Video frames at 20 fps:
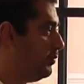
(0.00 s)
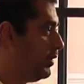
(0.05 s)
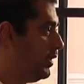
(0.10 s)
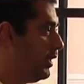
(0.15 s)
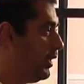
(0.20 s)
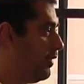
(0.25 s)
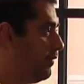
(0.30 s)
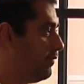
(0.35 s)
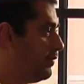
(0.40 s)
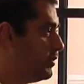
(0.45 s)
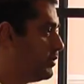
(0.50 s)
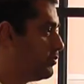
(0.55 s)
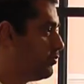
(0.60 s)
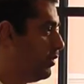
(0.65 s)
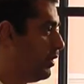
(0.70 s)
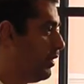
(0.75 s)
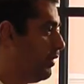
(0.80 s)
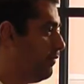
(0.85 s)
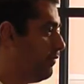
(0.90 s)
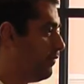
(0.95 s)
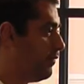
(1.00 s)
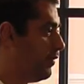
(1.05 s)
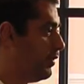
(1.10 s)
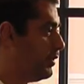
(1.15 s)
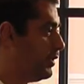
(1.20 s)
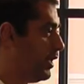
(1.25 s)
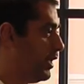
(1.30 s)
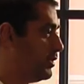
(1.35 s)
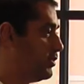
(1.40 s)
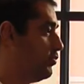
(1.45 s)
be. I've, that's what I've
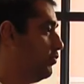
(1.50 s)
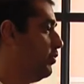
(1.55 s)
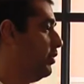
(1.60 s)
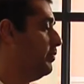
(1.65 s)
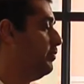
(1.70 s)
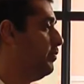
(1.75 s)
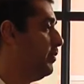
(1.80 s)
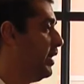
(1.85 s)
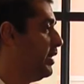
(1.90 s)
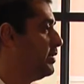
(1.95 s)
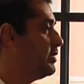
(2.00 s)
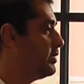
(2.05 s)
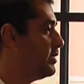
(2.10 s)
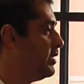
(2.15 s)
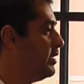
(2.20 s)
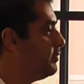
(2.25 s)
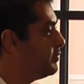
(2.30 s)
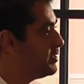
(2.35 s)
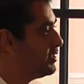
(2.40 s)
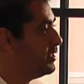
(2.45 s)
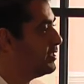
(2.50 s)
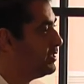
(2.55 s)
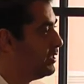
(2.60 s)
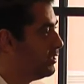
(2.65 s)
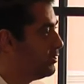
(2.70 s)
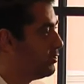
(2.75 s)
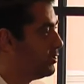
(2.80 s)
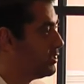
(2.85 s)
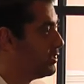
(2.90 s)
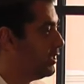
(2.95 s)
that's what make keeps this
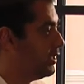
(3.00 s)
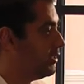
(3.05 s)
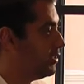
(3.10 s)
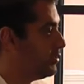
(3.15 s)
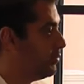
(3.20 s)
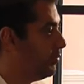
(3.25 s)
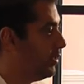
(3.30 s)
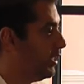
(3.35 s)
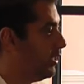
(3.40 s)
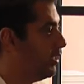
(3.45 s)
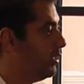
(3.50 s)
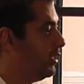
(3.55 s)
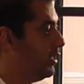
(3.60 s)
interesting to me.